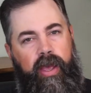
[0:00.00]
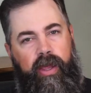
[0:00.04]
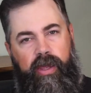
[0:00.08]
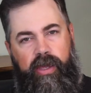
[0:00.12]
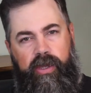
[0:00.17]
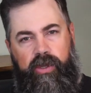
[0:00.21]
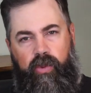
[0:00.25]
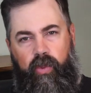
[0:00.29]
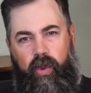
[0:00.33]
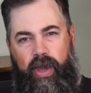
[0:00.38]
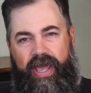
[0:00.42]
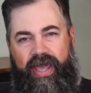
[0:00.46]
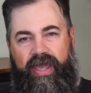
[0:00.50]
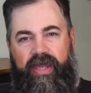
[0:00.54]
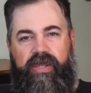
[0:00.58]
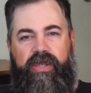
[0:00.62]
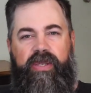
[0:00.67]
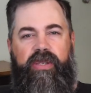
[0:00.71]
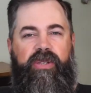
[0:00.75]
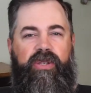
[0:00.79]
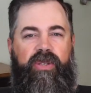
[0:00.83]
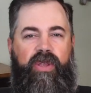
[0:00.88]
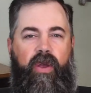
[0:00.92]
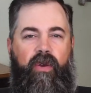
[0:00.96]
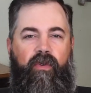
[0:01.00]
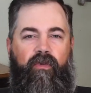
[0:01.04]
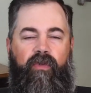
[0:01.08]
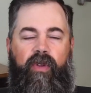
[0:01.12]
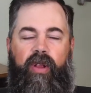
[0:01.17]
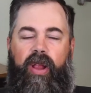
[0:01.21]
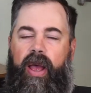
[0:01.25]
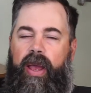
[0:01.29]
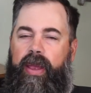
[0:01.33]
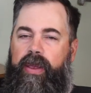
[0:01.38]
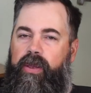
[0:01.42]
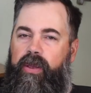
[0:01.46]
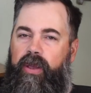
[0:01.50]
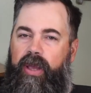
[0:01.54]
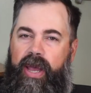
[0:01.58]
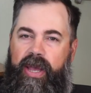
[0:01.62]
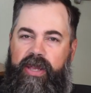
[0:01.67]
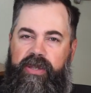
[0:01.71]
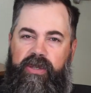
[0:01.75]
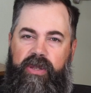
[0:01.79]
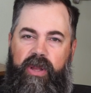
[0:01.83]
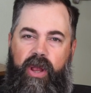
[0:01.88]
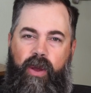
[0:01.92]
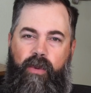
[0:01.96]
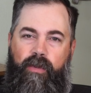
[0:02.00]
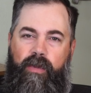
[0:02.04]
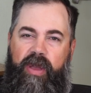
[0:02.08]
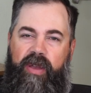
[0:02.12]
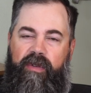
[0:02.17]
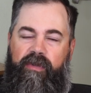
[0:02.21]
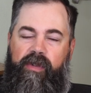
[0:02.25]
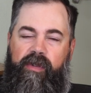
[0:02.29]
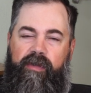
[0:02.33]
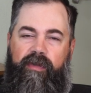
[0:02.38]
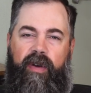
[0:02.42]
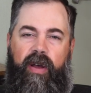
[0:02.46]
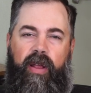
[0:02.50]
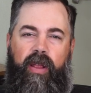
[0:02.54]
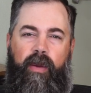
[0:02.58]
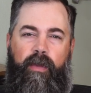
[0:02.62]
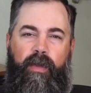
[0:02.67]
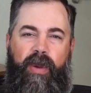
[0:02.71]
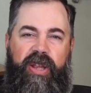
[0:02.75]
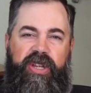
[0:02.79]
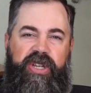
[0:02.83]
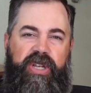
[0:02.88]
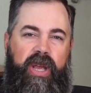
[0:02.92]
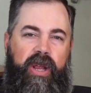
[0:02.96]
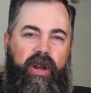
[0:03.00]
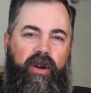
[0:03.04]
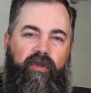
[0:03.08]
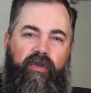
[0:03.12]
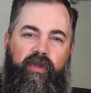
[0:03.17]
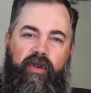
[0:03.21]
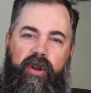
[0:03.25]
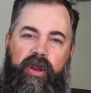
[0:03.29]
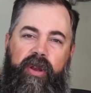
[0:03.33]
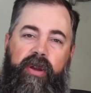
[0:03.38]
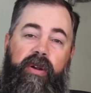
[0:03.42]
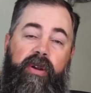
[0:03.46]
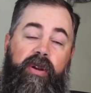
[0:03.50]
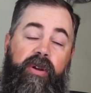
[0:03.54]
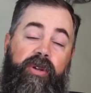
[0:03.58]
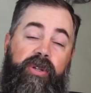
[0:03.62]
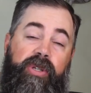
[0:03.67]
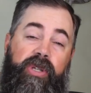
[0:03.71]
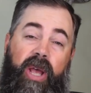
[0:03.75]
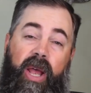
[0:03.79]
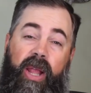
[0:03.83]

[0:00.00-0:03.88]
This week it's a stonefly. You guys know me if you followed my channel for years.